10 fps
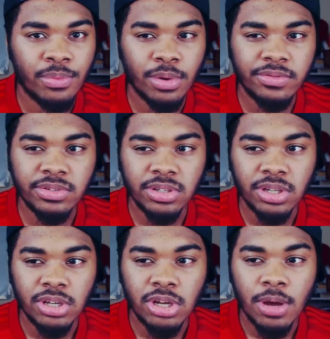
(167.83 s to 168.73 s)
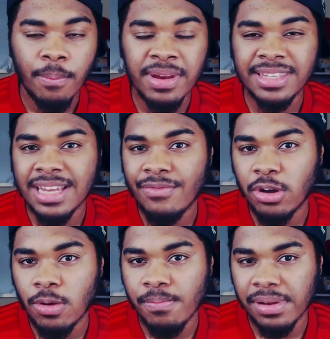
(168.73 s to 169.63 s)
months, but he's never
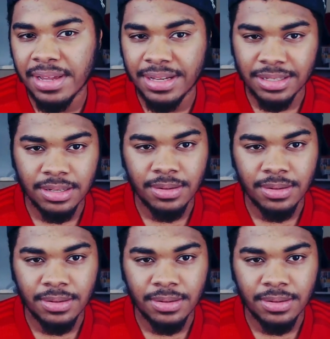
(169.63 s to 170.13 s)
complained.